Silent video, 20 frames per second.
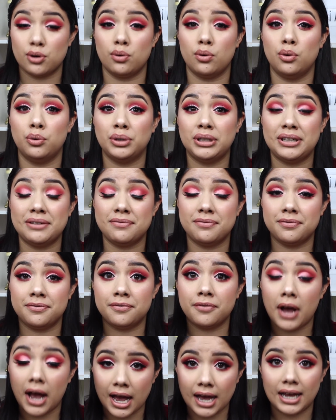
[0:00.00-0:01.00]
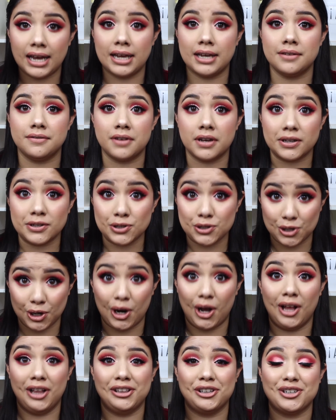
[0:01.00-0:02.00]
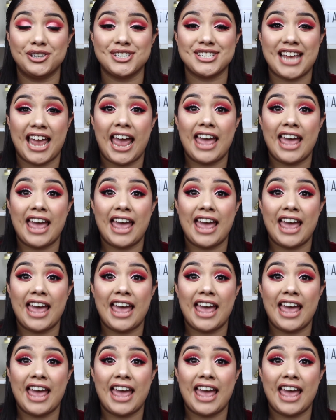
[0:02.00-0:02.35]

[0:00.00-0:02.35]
are only $5